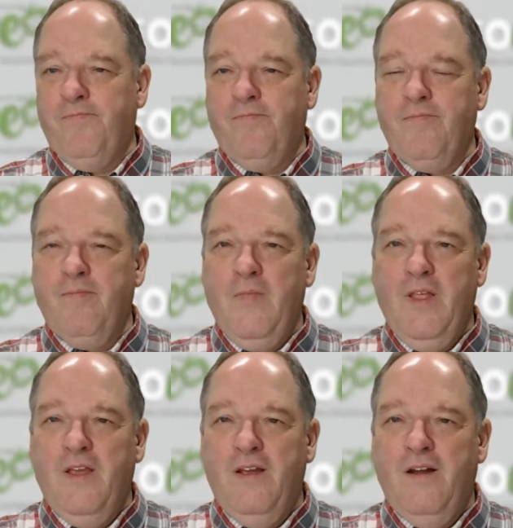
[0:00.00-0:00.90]

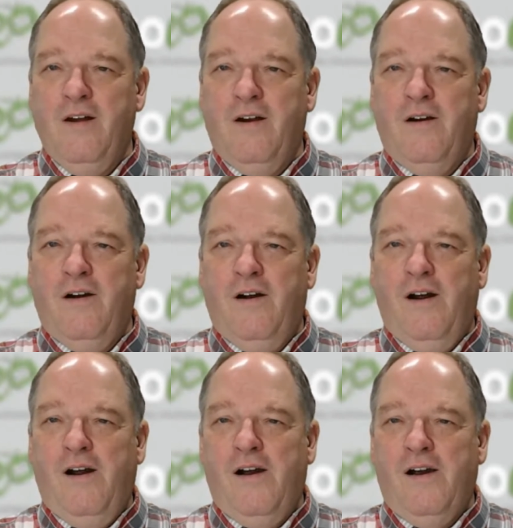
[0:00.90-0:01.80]

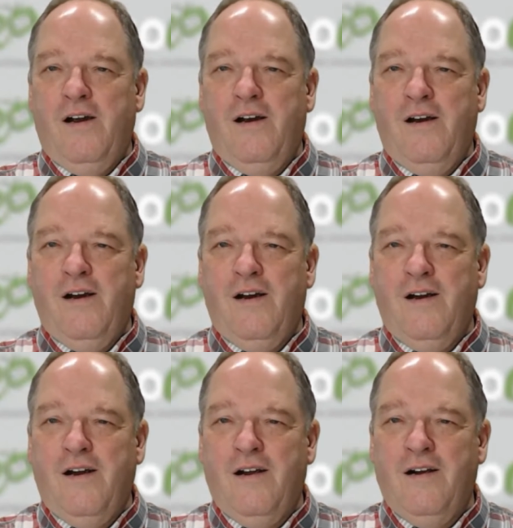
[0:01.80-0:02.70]

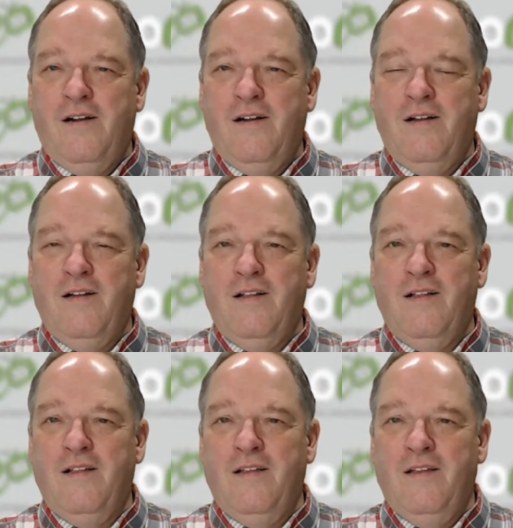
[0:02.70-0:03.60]

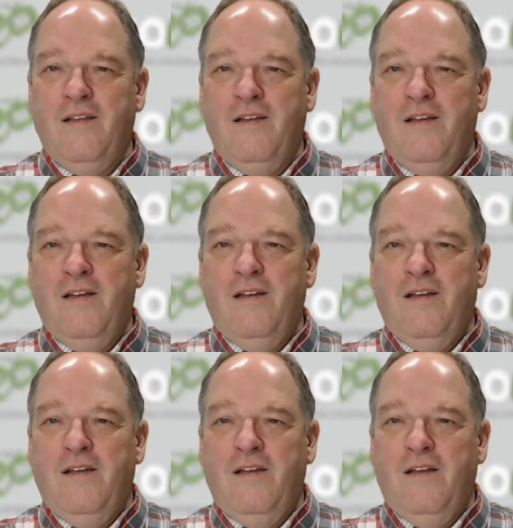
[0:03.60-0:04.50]

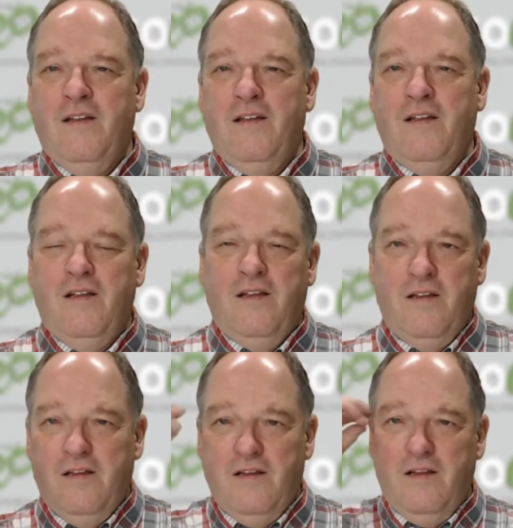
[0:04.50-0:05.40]

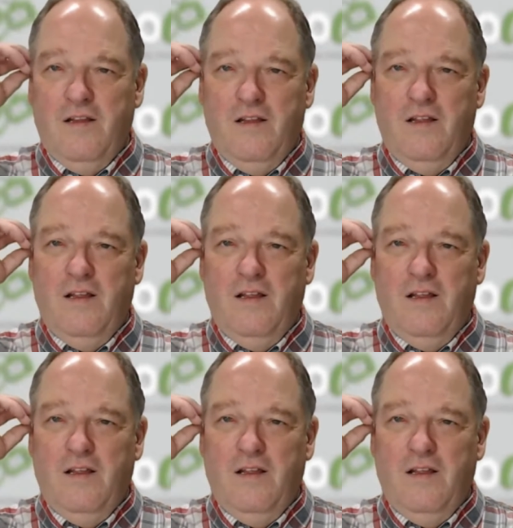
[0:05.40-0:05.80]
(silent)